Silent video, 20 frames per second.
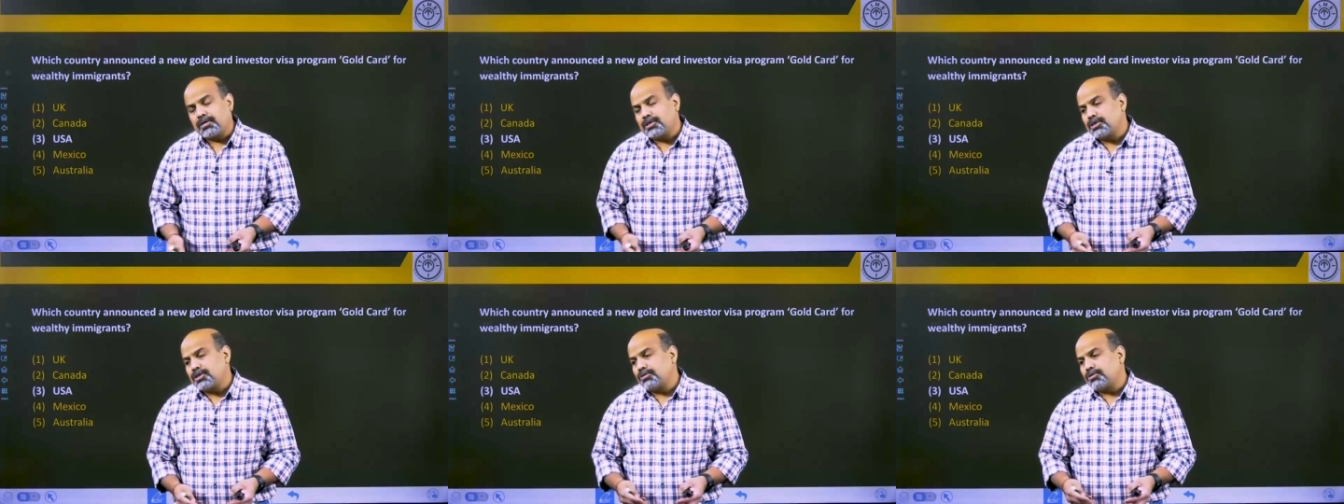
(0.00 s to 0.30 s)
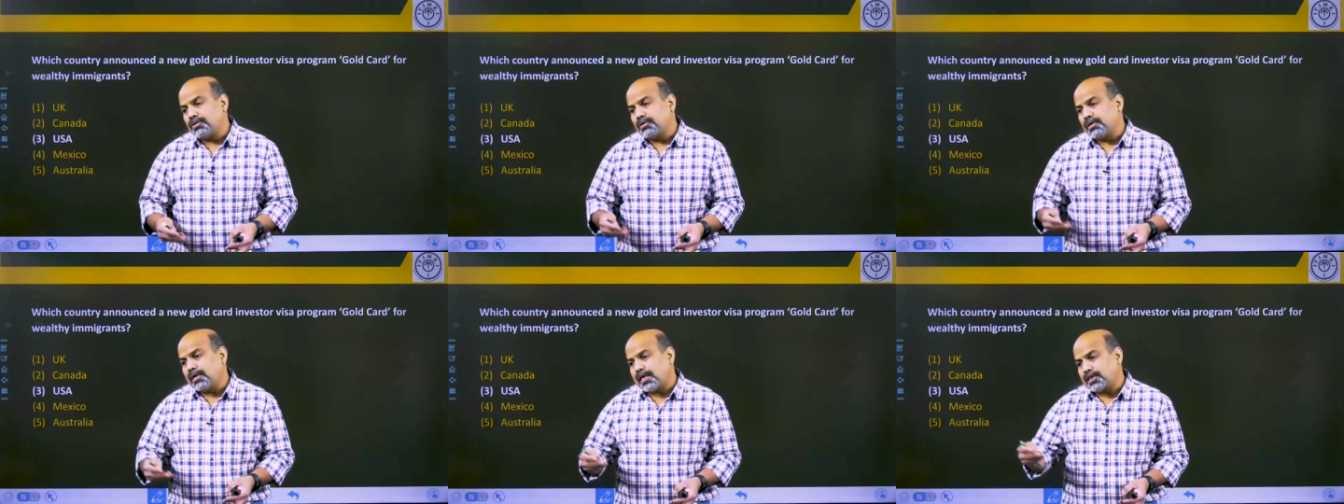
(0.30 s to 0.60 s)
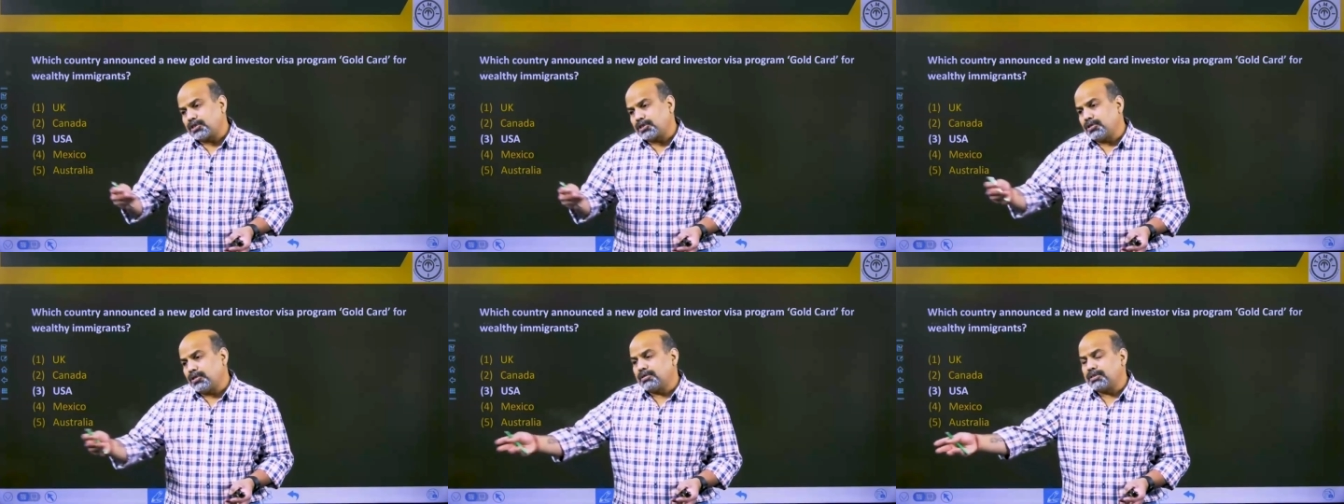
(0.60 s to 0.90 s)
You can
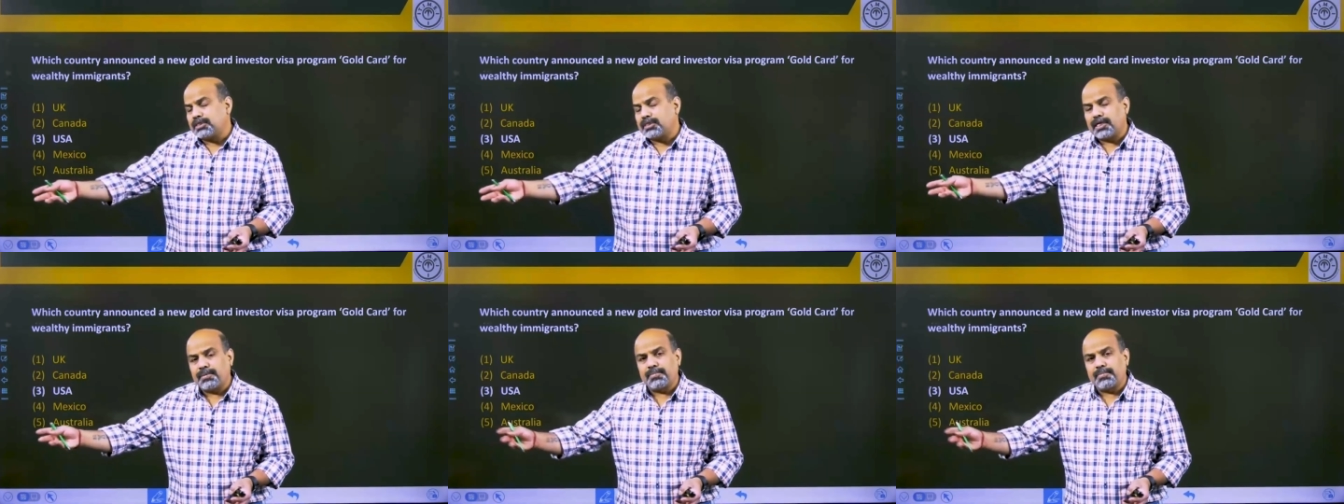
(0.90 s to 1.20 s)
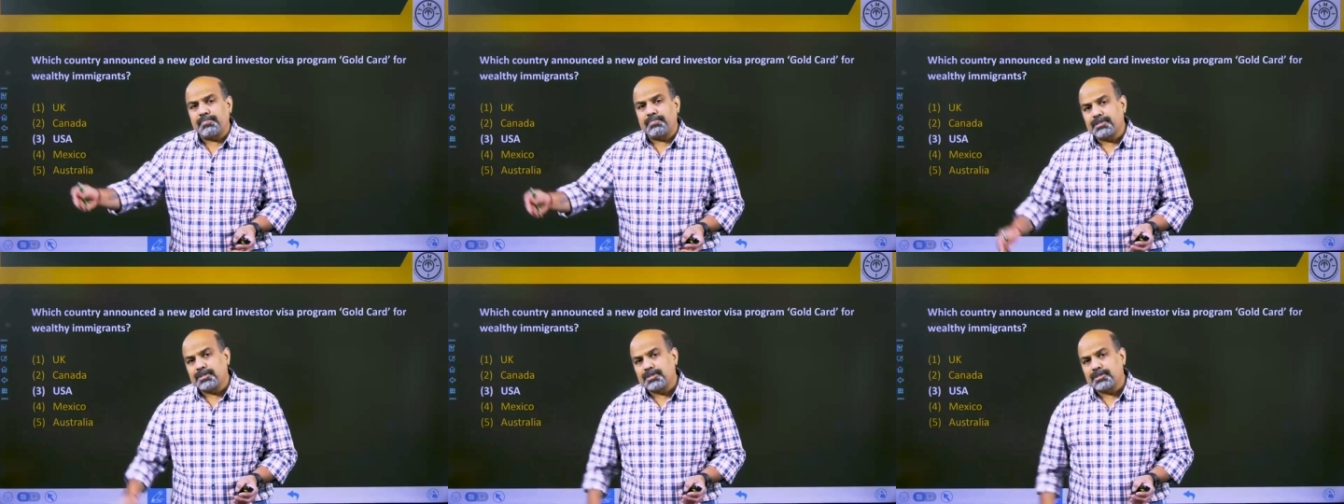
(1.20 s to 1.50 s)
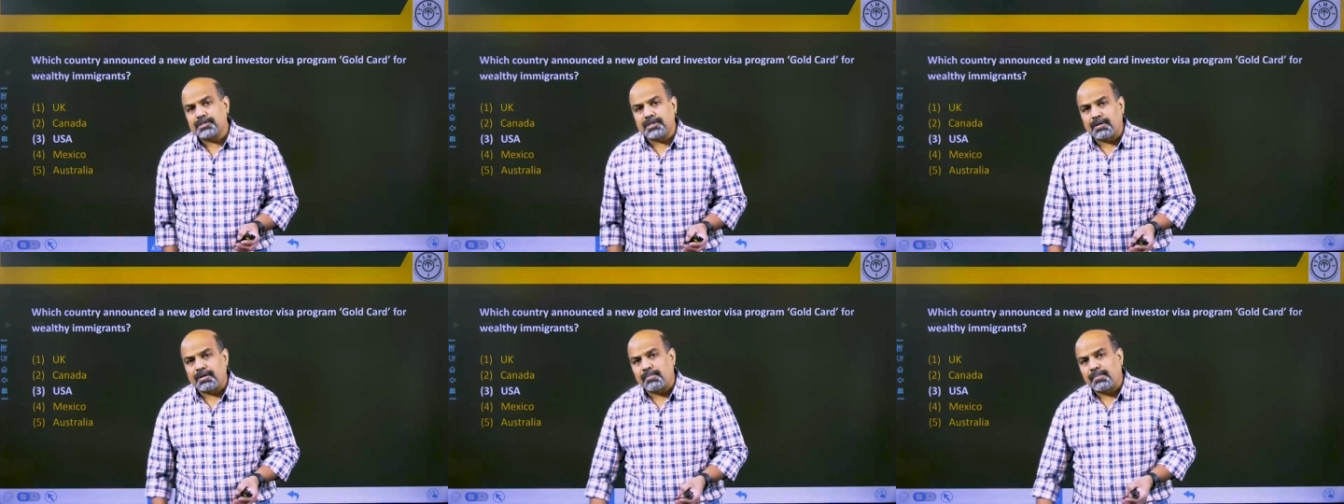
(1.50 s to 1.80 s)
actually set up a
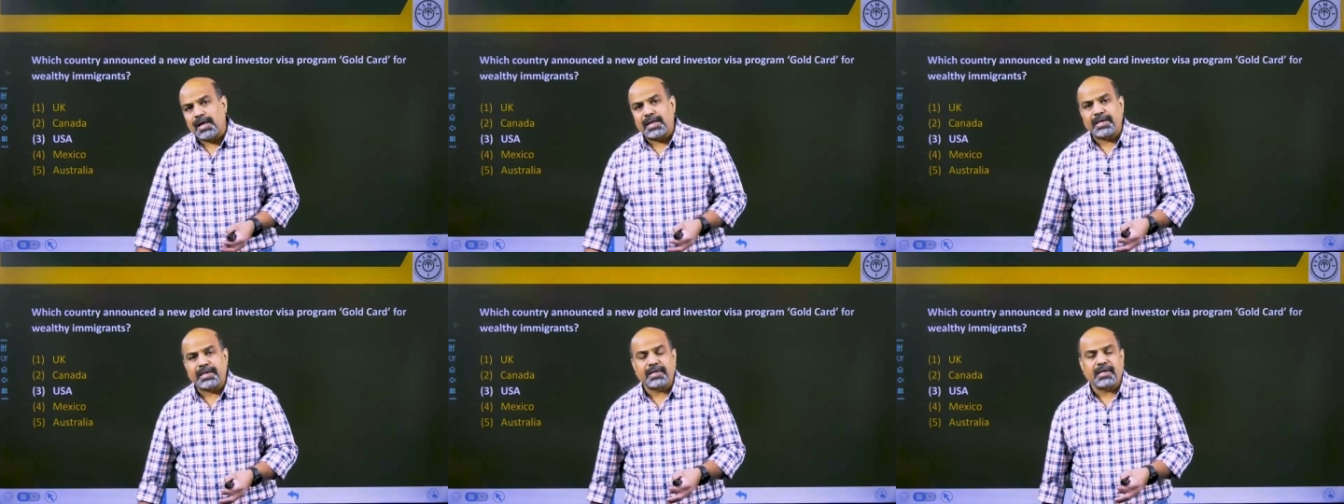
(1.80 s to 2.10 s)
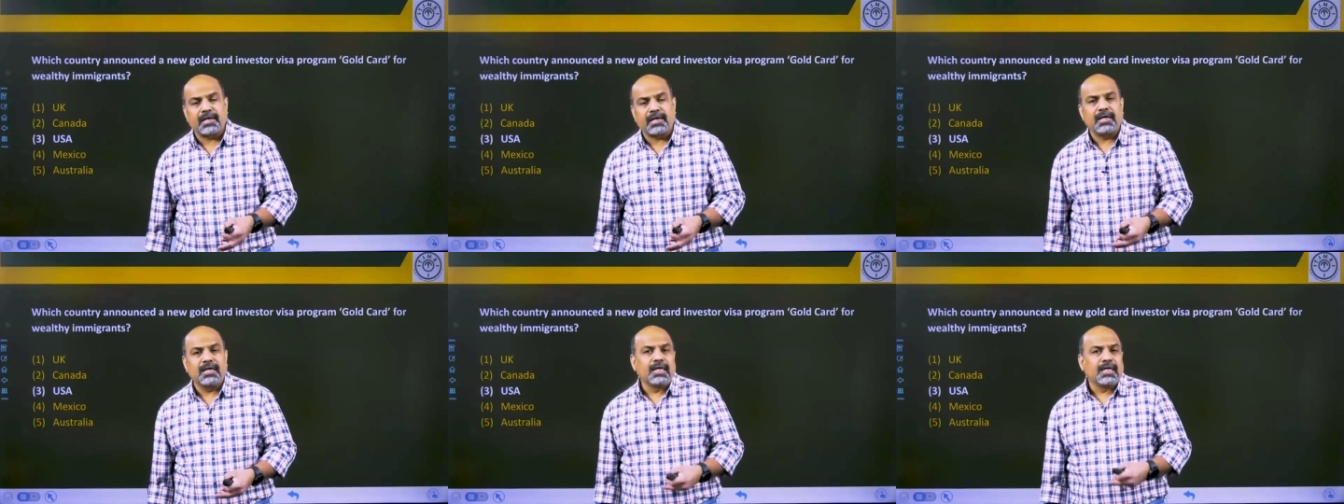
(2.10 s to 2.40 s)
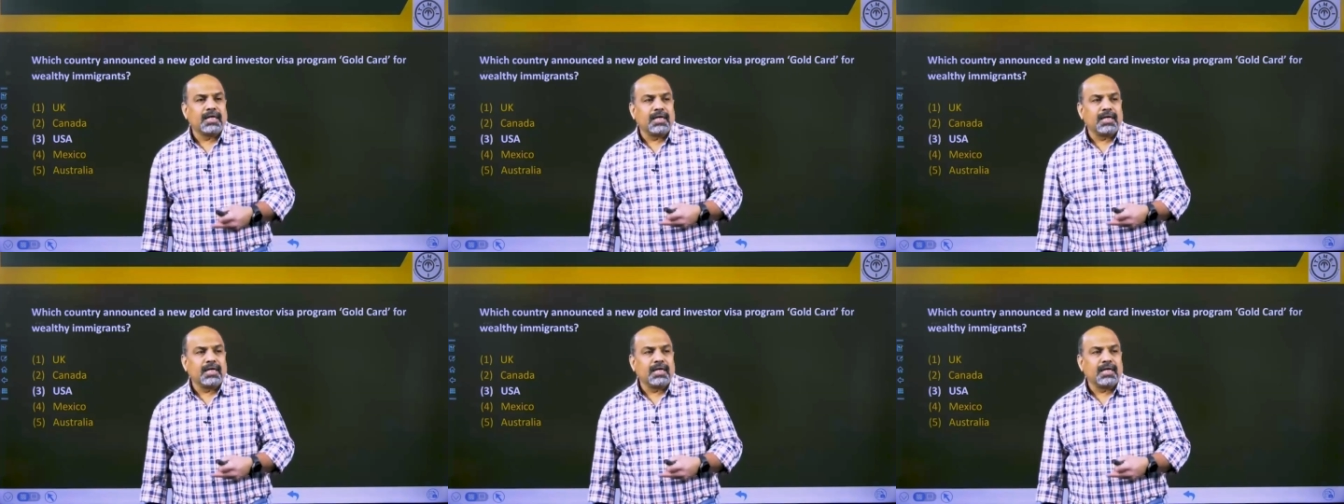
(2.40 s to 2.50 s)
business in America